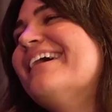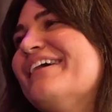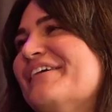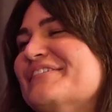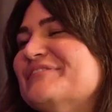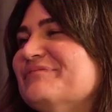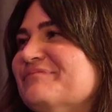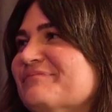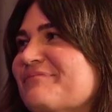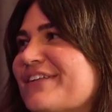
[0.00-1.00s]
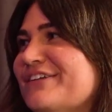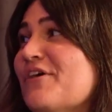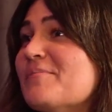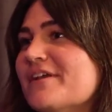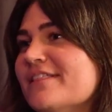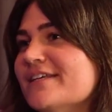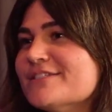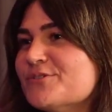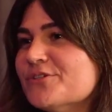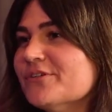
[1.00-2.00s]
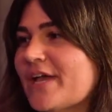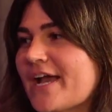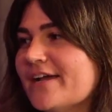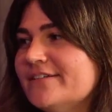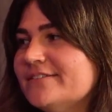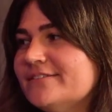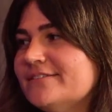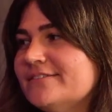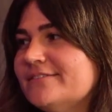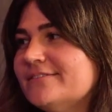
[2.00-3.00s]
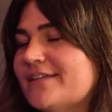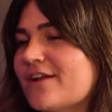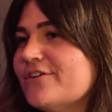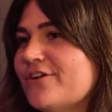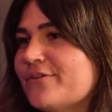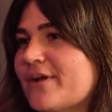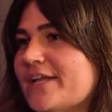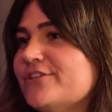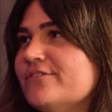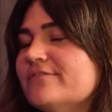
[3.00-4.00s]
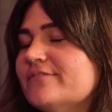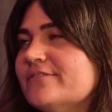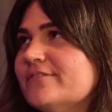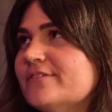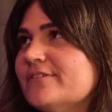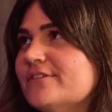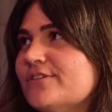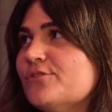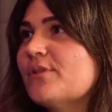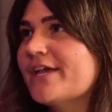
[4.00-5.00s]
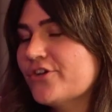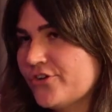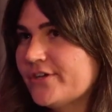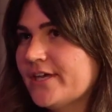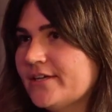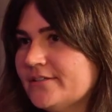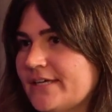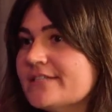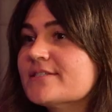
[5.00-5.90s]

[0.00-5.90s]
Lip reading: No, but I think it's true. Like, I don't know. And you like cooking.